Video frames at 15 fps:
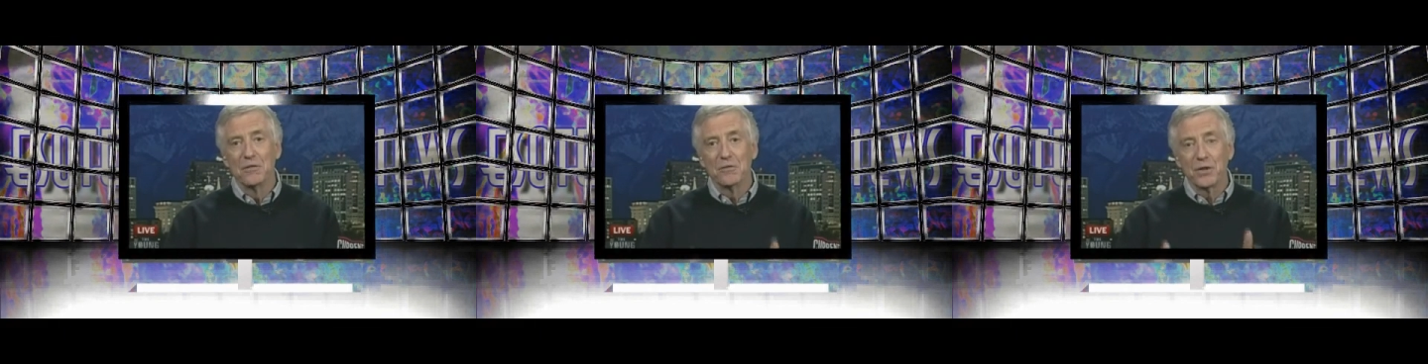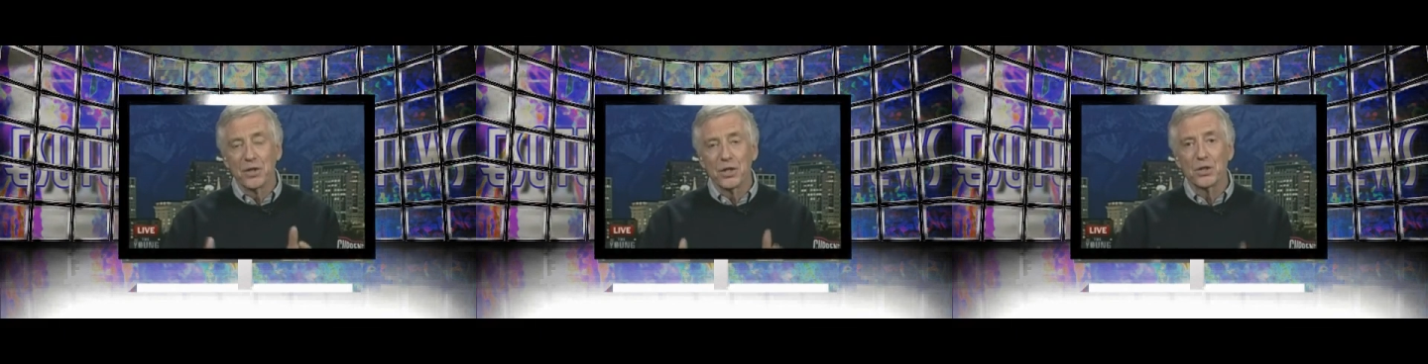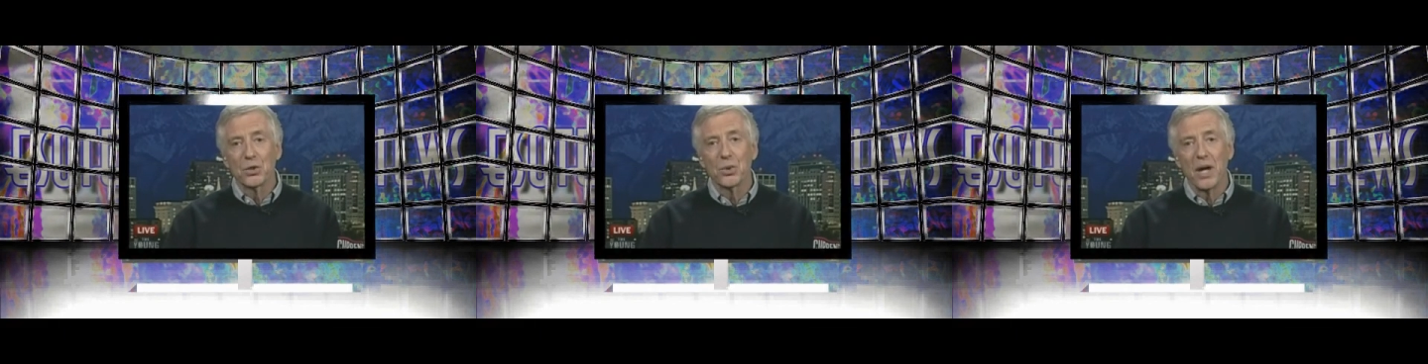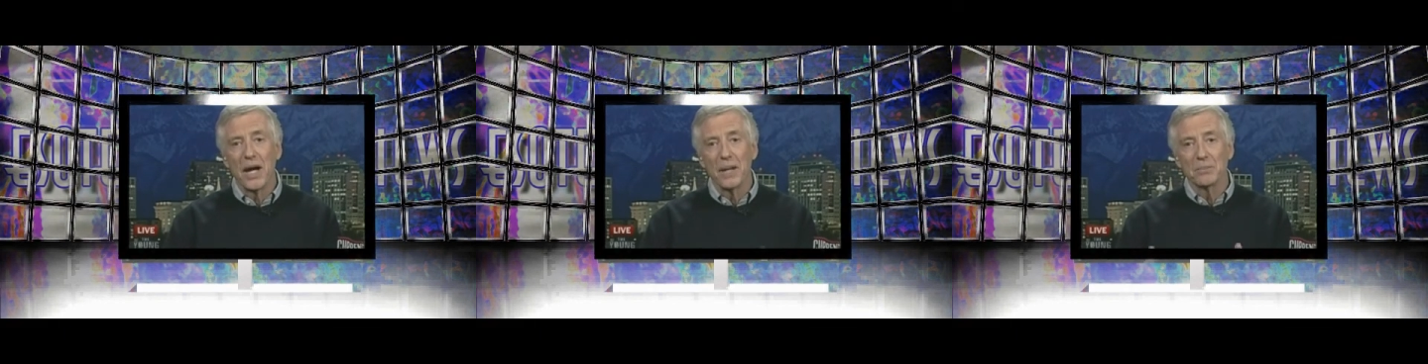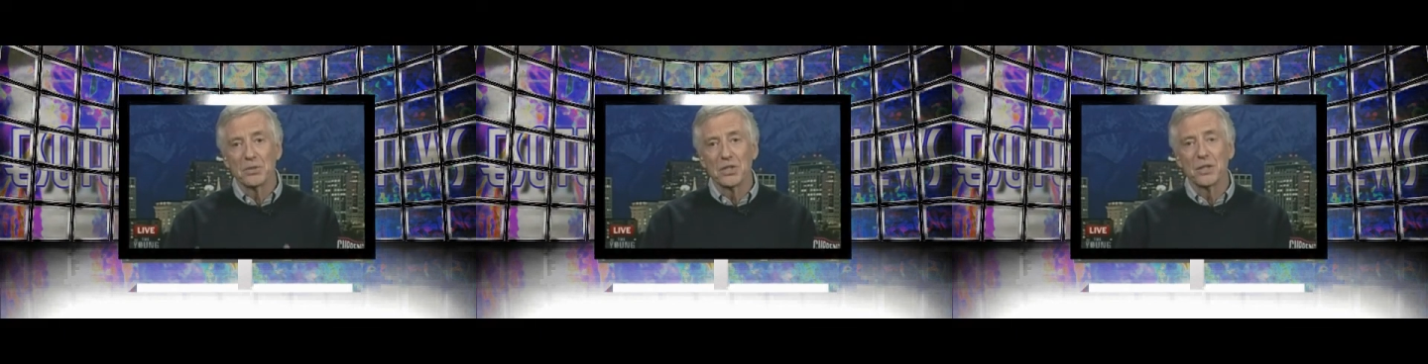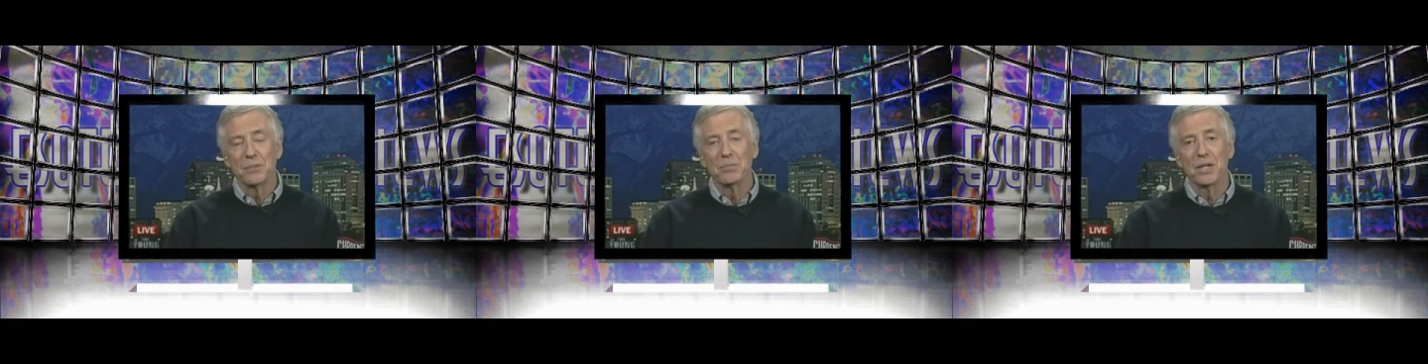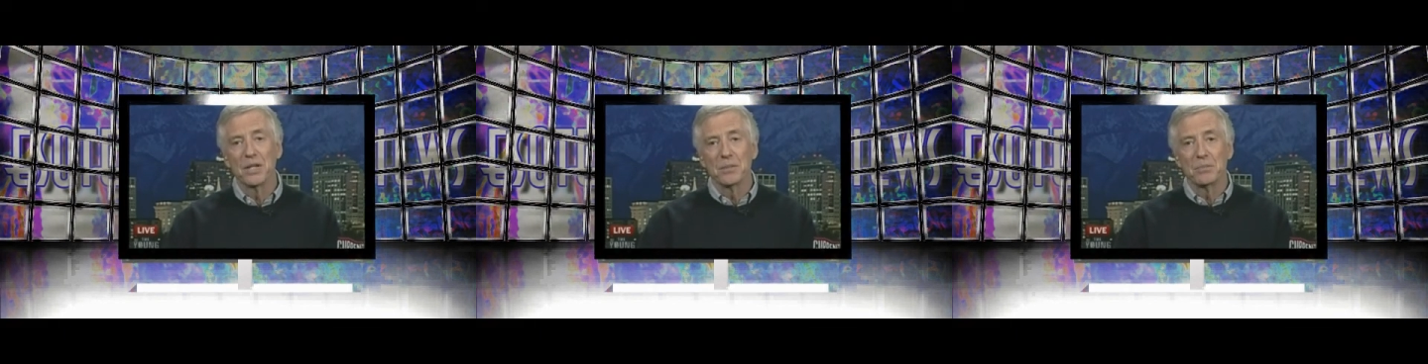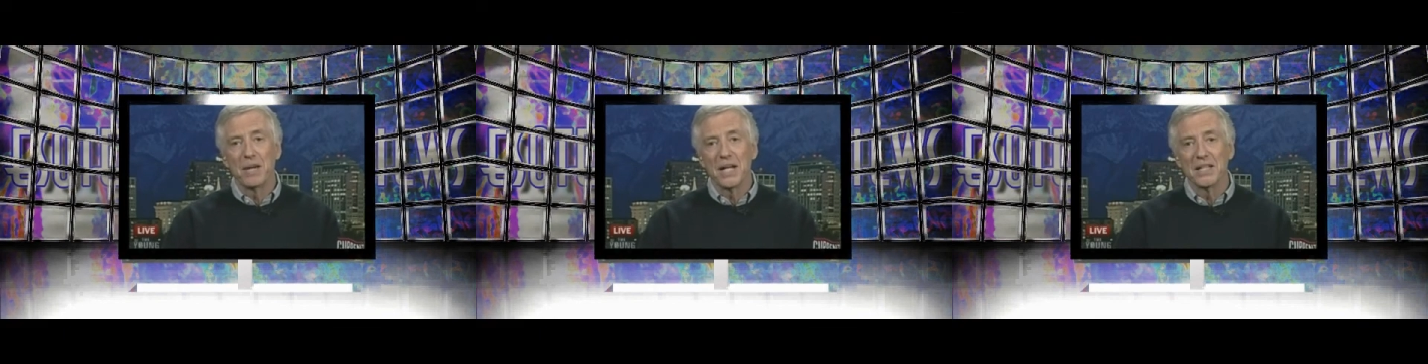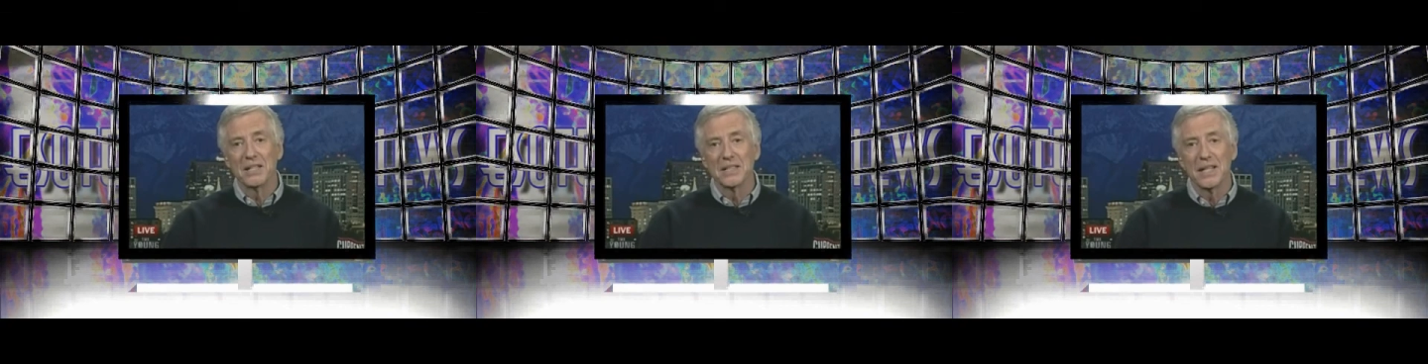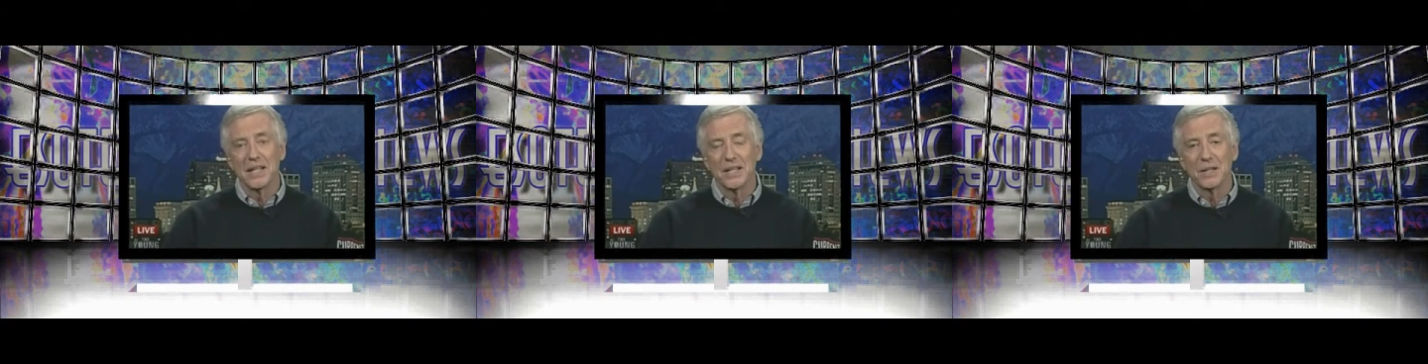for the crimes committed by the
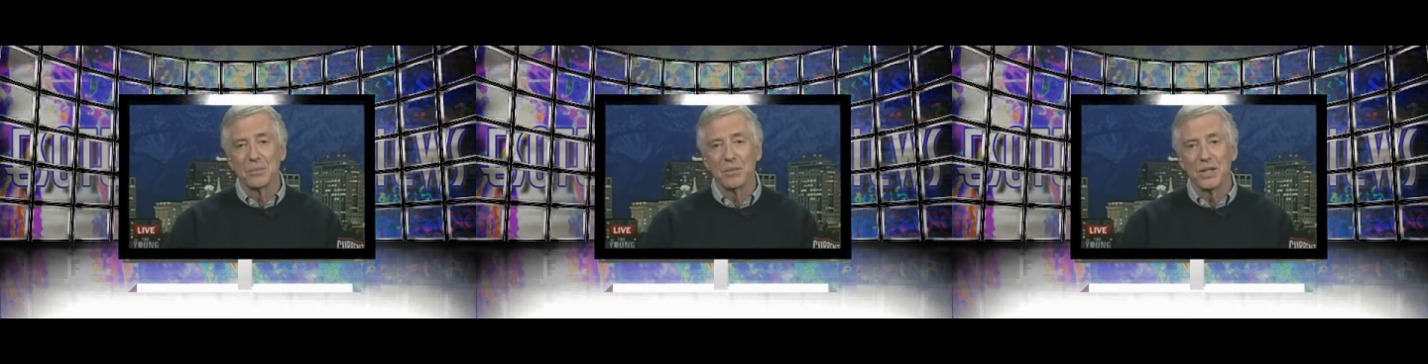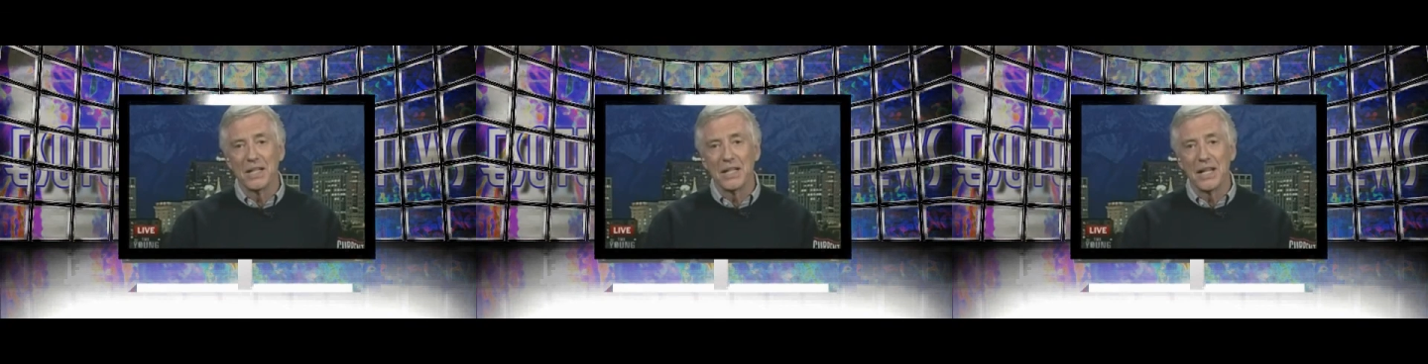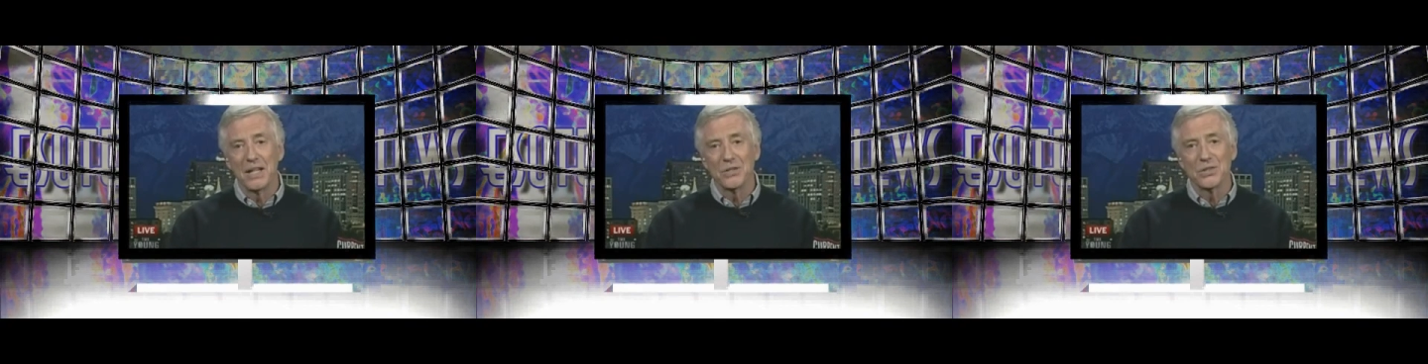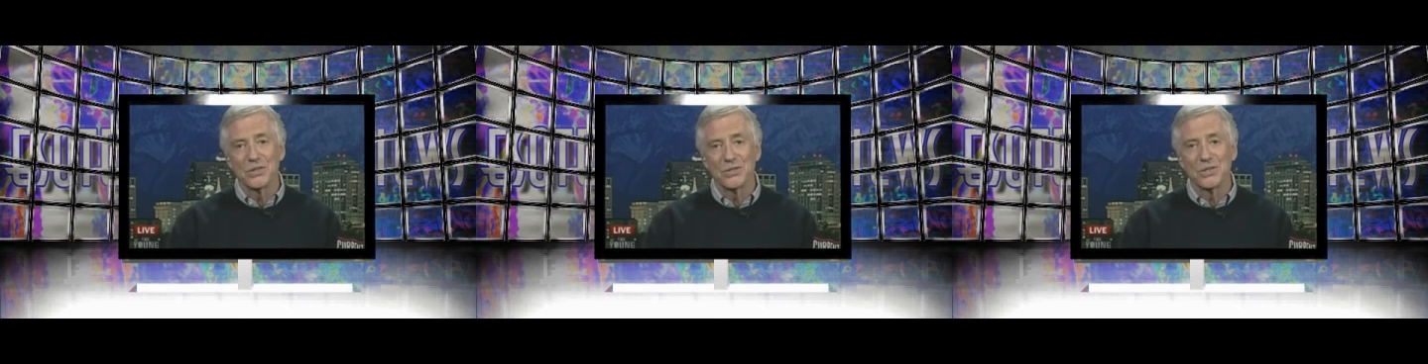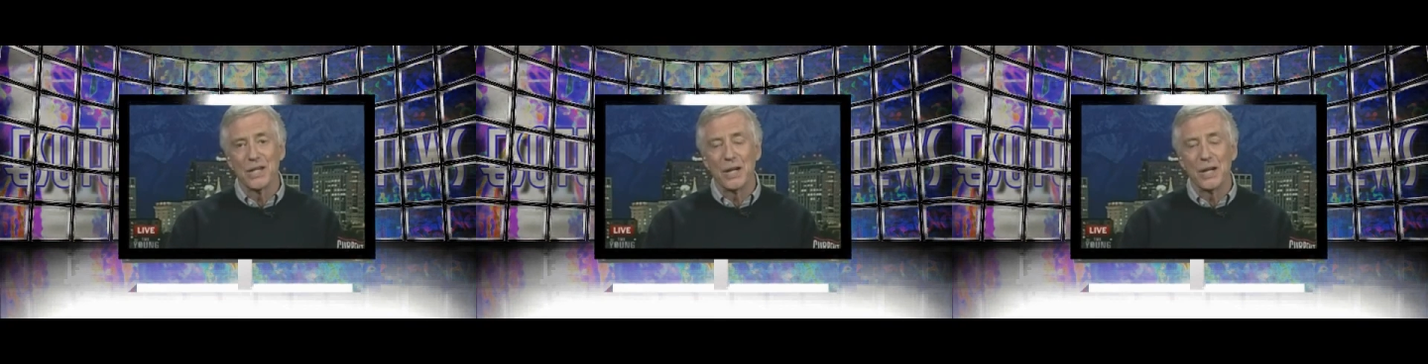telecommunications